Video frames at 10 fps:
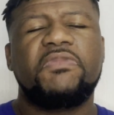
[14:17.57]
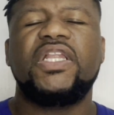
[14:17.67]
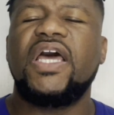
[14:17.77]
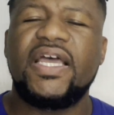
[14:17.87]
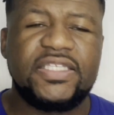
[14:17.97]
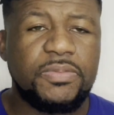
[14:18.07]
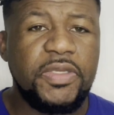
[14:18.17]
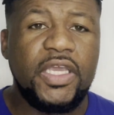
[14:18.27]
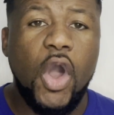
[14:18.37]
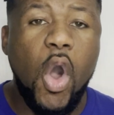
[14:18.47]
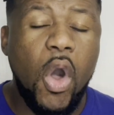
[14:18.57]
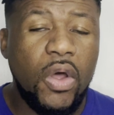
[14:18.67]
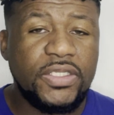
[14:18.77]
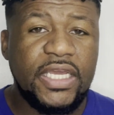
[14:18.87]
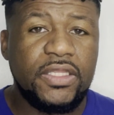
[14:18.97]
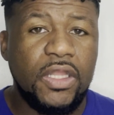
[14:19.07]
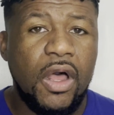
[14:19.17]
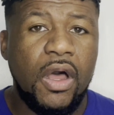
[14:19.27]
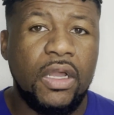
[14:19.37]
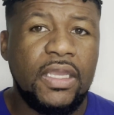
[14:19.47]
lasts me all day
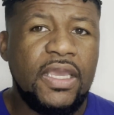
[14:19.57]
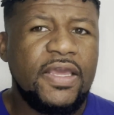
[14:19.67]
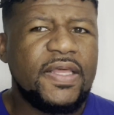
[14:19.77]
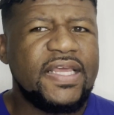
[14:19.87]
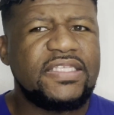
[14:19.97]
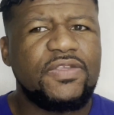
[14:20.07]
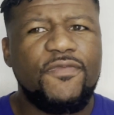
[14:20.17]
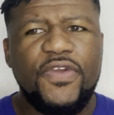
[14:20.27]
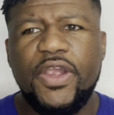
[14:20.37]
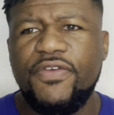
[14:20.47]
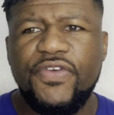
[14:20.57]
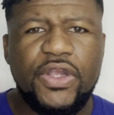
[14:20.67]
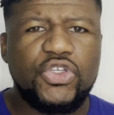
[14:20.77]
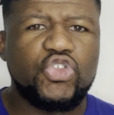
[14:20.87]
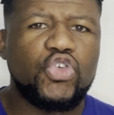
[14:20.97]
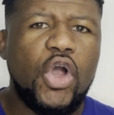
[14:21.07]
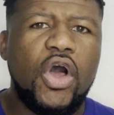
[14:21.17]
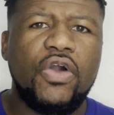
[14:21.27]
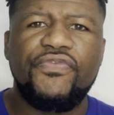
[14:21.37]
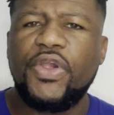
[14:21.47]
long. It's very, very
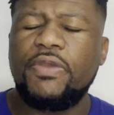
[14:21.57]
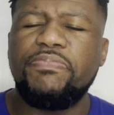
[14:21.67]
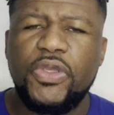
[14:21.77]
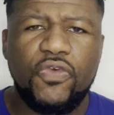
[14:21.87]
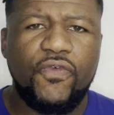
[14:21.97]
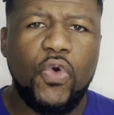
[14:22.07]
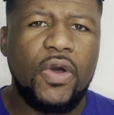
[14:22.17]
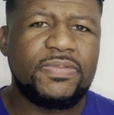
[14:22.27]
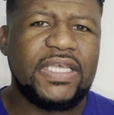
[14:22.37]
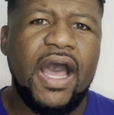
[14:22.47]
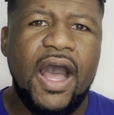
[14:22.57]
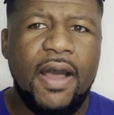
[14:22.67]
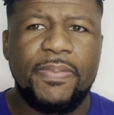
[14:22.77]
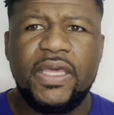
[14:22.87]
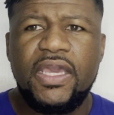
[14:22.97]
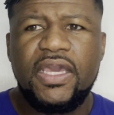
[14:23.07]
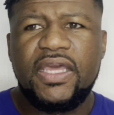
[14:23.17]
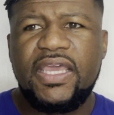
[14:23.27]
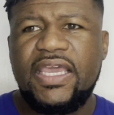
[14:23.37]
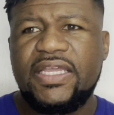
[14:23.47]
strong, very beautiful up top.
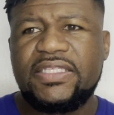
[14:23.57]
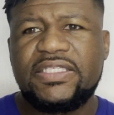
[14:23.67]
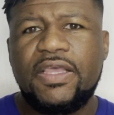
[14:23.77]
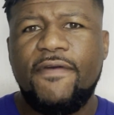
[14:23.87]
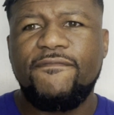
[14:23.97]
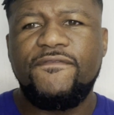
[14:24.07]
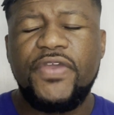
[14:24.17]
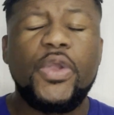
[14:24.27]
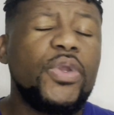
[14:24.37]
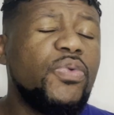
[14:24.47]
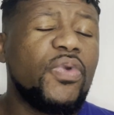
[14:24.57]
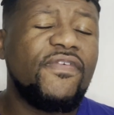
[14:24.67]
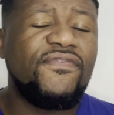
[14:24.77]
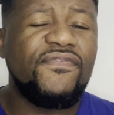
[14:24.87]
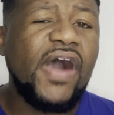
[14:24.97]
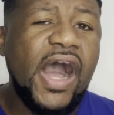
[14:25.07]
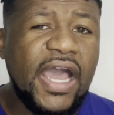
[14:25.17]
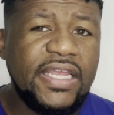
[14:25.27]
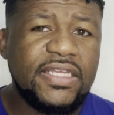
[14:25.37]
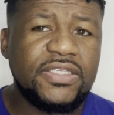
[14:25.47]
It's very
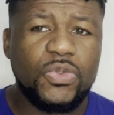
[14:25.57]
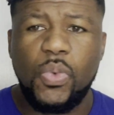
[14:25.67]
refined as